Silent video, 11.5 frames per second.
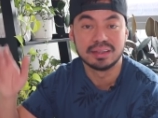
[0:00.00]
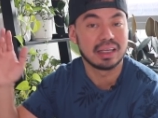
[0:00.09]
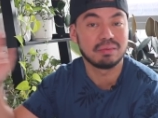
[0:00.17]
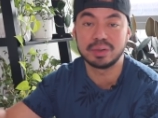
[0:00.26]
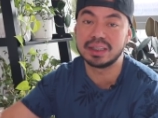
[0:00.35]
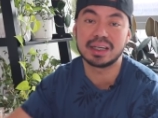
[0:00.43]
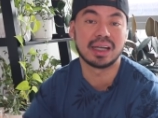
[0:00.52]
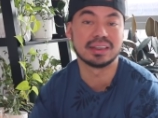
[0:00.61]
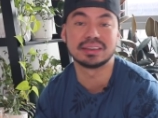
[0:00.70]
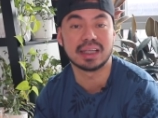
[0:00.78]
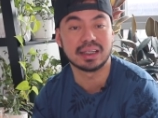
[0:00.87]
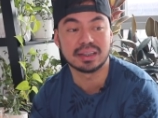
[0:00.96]
They really kind of
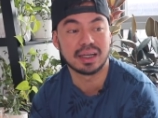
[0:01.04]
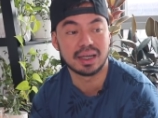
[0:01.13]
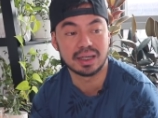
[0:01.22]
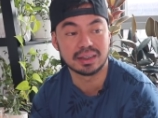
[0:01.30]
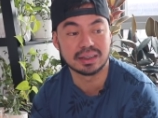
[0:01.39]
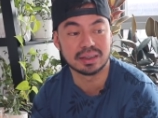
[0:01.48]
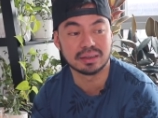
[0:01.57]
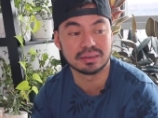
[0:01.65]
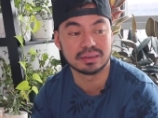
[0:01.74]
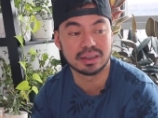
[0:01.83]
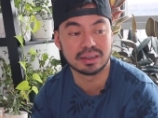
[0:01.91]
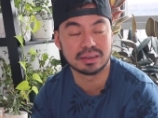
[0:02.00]
set uh, you know
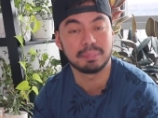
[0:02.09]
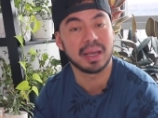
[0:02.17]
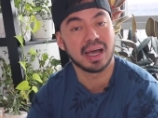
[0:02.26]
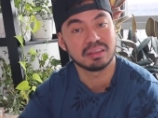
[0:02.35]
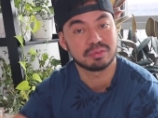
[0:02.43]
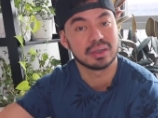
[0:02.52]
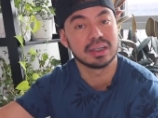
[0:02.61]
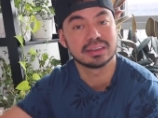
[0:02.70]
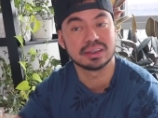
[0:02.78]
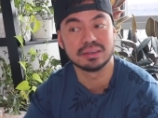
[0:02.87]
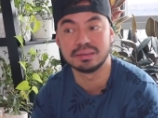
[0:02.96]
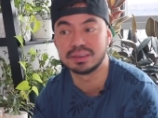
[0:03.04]
the the path for us
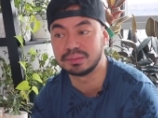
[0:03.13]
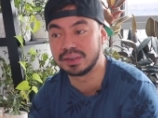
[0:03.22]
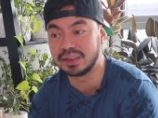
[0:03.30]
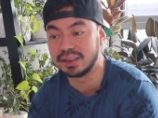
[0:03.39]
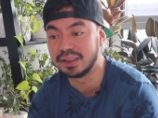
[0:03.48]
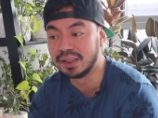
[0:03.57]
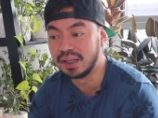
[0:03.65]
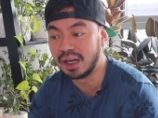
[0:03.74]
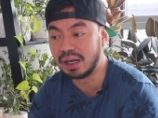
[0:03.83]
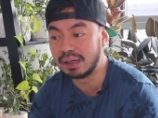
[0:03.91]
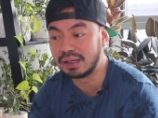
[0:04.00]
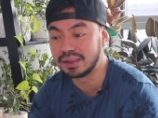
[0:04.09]
to to really
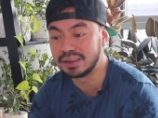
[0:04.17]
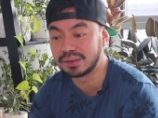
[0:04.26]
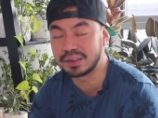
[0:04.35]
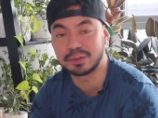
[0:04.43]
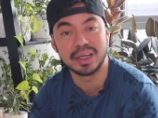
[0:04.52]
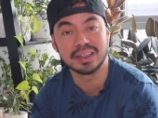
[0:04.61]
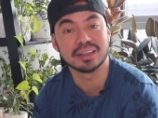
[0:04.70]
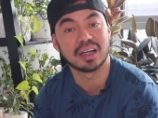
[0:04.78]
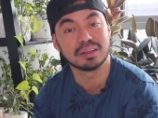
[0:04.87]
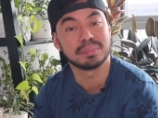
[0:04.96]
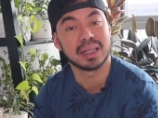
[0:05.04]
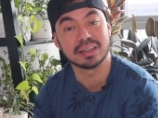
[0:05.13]
uh, you know create a
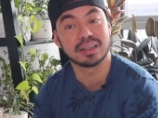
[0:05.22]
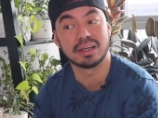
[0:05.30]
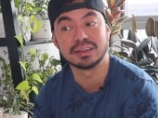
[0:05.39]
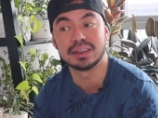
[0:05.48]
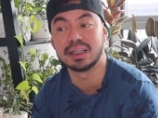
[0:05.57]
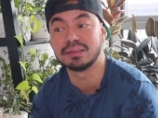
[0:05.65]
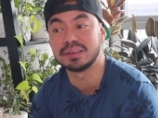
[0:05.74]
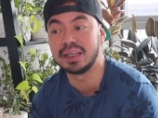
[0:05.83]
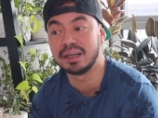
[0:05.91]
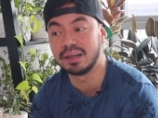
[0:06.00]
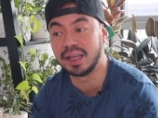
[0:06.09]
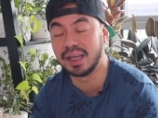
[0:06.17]
lot of plant content out
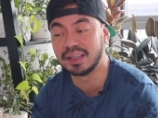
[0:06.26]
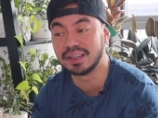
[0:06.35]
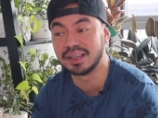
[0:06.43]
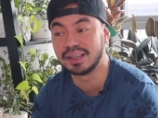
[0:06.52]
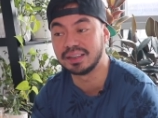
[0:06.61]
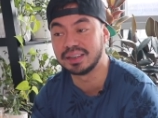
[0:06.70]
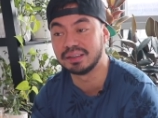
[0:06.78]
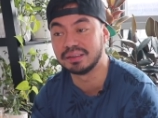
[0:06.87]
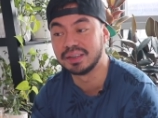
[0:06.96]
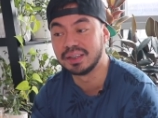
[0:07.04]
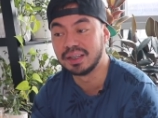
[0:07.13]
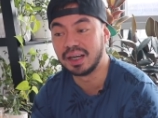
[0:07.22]
there and uh, you know
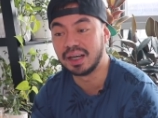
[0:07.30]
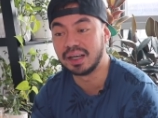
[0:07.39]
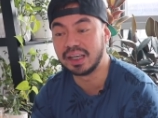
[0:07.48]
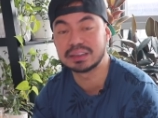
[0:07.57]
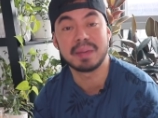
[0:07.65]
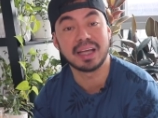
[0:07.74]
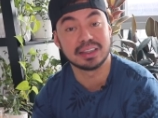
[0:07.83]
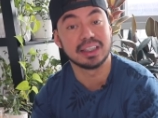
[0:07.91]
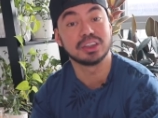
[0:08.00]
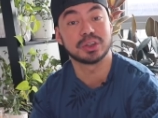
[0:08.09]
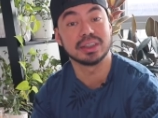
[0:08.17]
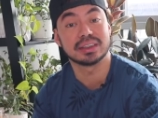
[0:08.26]
uh, expand the
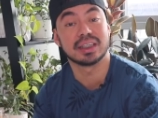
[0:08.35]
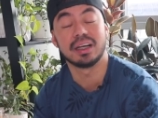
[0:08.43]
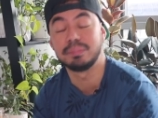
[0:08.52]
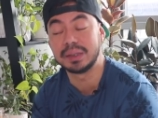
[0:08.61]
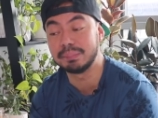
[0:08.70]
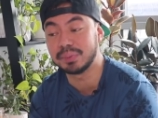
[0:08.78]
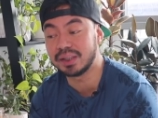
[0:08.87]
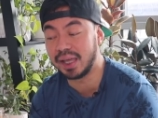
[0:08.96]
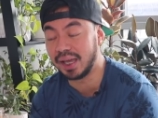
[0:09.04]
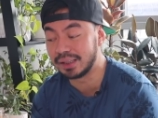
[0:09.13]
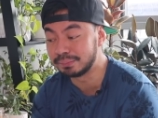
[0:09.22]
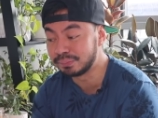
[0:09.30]
interest of people
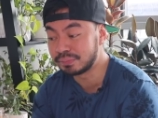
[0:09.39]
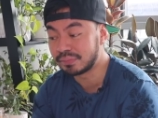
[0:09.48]
and